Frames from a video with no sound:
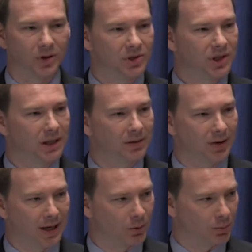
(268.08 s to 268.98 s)
with the City
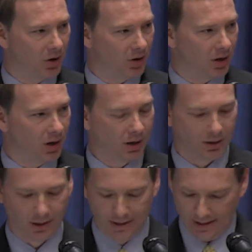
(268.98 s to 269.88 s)
of Iowa Park
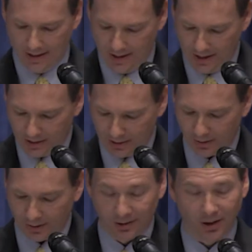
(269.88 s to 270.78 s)

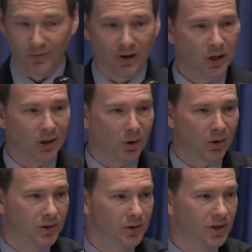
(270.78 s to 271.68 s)
and a very
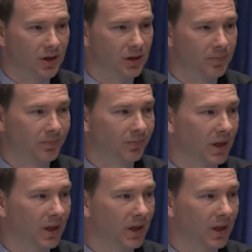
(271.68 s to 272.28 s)
large uh,